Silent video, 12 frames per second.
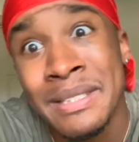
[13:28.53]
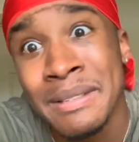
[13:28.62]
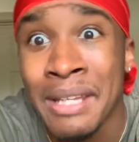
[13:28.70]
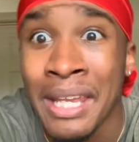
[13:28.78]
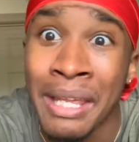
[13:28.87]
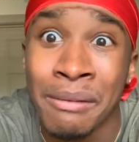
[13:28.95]

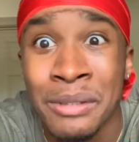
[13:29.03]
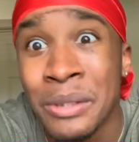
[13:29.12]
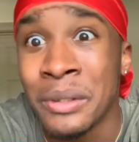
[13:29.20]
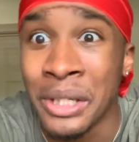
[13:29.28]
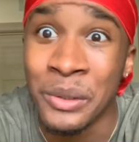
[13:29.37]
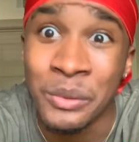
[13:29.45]
Yeah, real
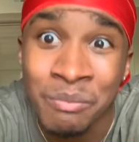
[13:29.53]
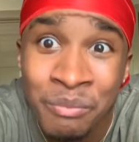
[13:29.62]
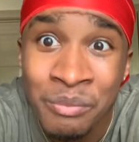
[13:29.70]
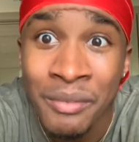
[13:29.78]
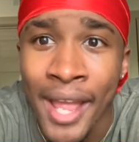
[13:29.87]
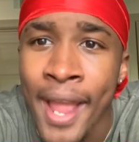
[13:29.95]
cute.
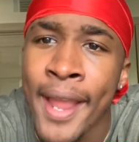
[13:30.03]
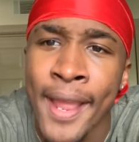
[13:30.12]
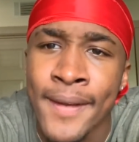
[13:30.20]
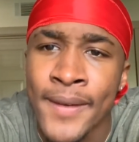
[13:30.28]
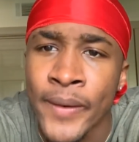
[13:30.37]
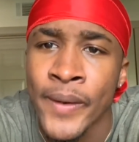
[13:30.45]
I ain't
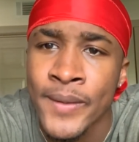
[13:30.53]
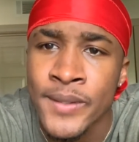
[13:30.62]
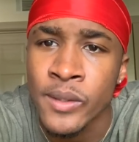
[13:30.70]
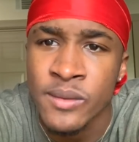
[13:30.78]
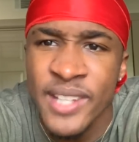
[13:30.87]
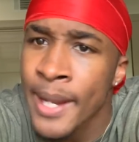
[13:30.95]
had none of that
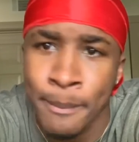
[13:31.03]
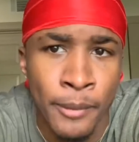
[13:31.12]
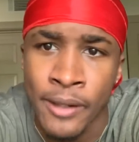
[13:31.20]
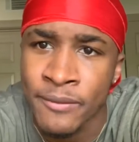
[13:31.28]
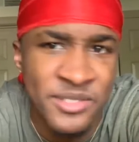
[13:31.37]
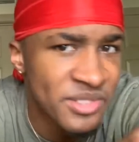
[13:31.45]
shit. Stank
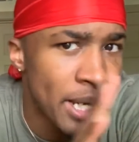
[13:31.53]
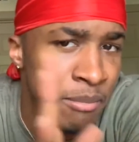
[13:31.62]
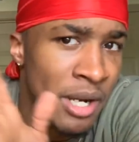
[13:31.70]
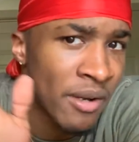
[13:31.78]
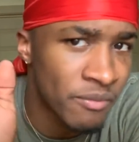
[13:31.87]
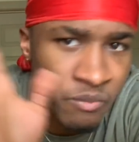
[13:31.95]
breath.
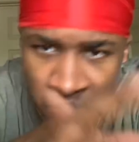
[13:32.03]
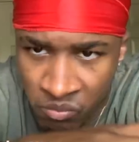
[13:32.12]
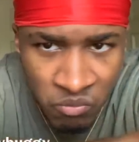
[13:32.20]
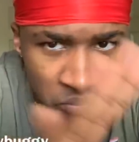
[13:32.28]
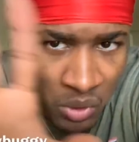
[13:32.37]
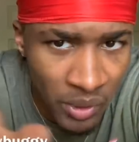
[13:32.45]

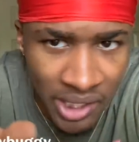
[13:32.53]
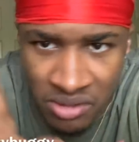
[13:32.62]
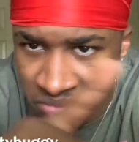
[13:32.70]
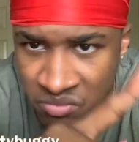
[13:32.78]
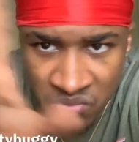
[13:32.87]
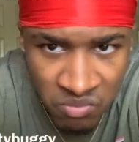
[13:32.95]
4 days.
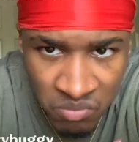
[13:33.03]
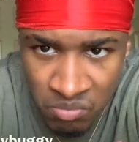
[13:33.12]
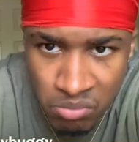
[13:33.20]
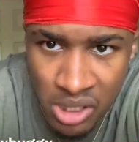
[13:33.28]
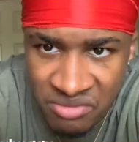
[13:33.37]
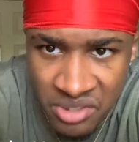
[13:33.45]

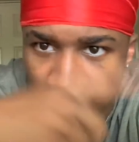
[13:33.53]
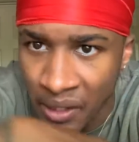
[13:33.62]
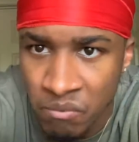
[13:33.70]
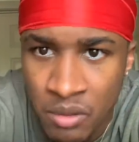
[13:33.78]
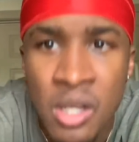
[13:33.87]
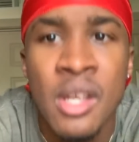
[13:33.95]
Breath stank.
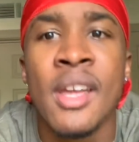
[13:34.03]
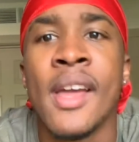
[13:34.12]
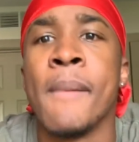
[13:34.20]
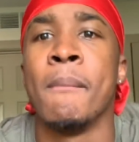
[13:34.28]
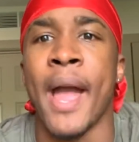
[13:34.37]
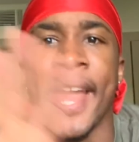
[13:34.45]

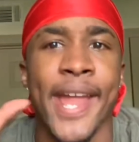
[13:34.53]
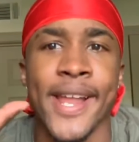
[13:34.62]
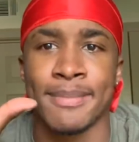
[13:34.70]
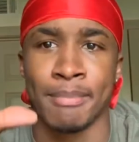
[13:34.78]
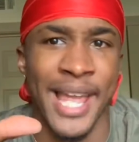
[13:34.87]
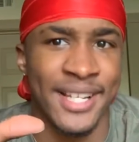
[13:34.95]
My
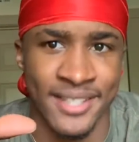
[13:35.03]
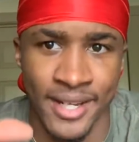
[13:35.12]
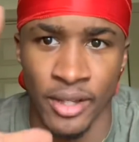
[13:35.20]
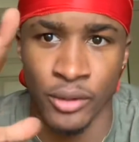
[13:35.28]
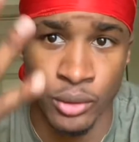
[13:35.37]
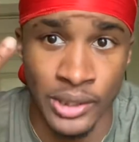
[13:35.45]
hands, black as
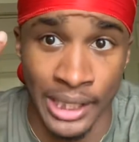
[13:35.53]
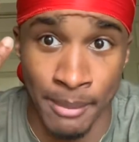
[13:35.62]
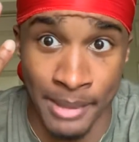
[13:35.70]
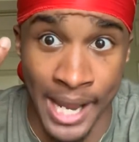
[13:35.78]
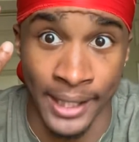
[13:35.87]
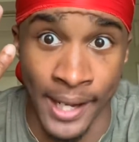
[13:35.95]
hell. You think I'm
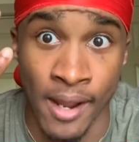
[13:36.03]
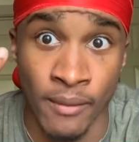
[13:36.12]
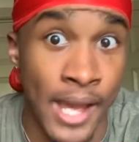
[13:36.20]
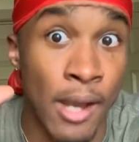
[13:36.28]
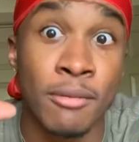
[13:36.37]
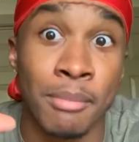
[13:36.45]
black now?
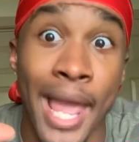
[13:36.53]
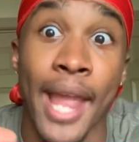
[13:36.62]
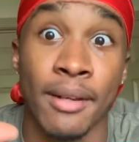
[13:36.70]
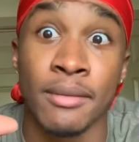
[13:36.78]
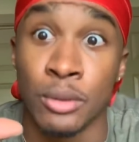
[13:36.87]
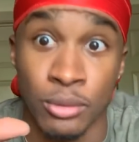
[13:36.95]
No, it
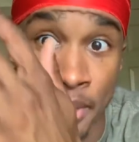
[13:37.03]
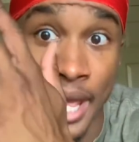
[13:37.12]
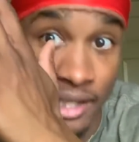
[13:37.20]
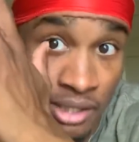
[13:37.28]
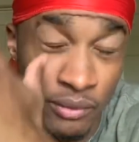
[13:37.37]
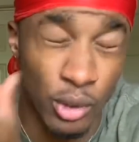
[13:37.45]
was
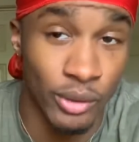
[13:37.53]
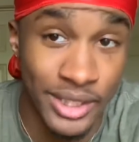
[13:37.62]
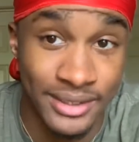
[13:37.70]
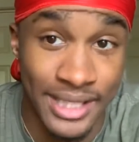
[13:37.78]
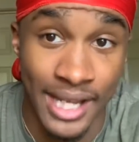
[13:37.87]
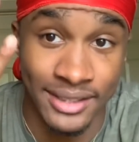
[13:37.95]
black. Even on
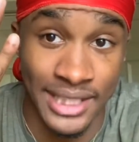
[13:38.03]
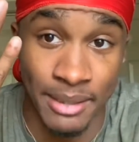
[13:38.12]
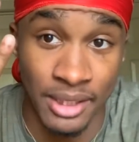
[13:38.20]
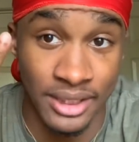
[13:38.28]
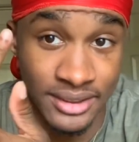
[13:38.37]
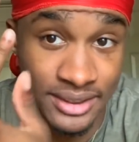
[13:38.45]
this side, same
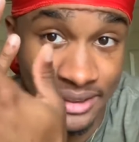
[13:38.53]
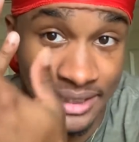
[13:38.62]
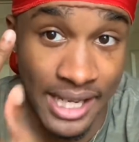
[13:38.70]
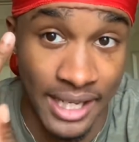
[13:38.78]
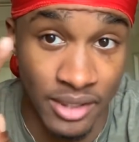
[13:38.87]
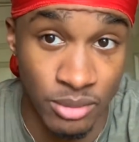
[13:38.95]
color as this
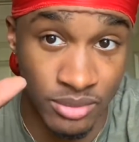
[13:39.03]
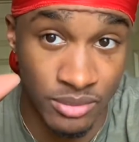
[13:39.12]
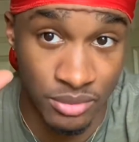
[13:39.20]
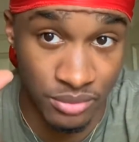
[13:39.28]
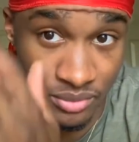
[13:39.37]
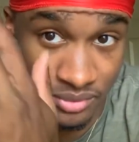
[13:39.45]
side.
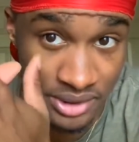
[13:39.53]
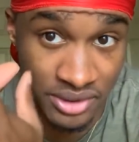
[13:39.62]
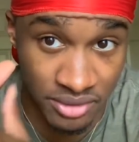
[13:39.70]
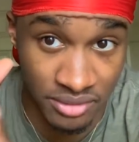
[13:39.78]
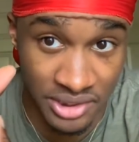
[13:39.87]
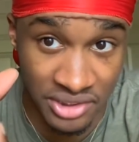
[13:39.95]
It was
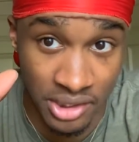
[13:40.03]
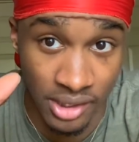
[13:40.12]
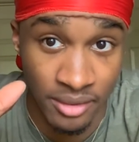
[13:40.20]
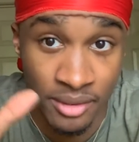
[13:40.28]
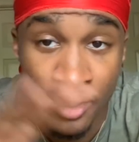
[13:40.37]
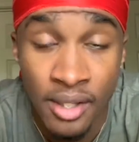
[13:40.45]
this
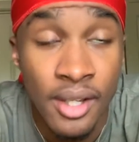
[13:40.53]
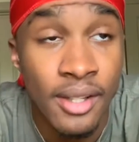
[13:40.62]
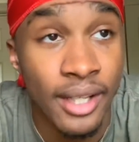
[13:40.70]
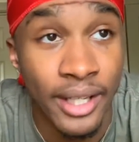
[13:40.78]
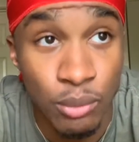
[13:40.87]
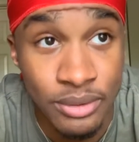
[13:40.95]
color.
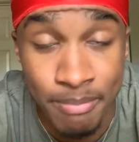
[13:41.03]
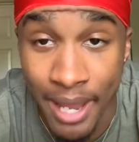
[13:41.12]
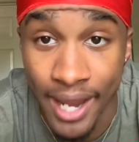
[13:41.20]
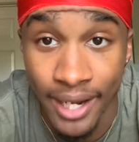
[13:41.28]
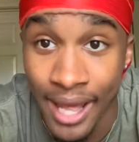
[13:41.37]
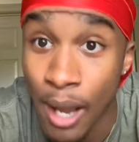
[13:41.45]
Like, it was
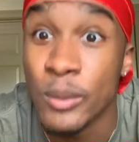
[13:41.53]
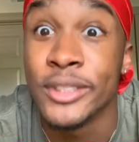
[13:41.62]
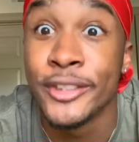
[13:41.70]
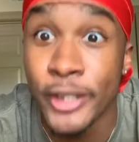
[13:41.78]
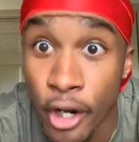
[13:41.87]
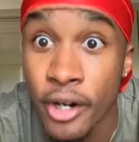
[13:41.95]
bad. I was
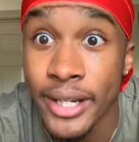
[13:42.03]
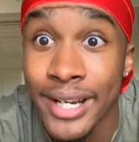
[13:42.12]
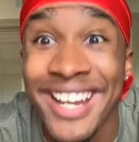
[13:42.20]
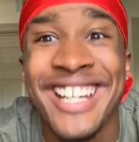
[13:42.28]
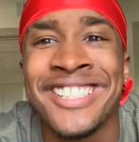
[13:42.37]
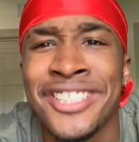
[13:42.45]

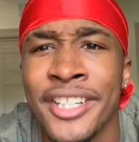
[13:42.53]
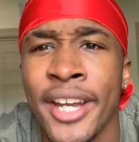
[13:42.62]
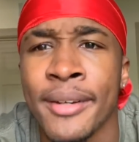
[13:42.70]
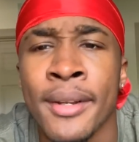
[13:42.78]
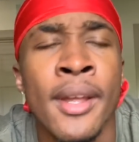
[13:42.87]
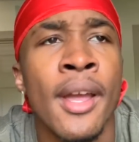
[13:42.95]
dirty as
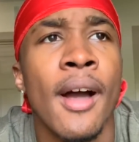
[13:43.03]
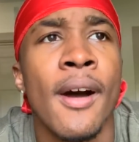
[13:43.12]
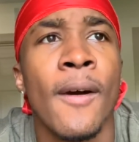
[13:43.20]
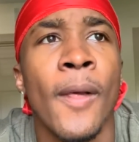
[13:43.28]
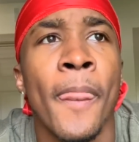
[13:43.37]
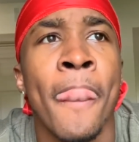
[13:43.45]
shit.
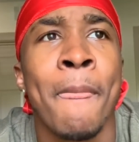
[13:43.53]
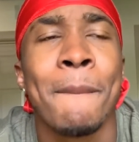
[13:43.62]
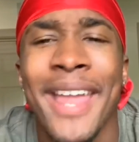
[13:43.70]
And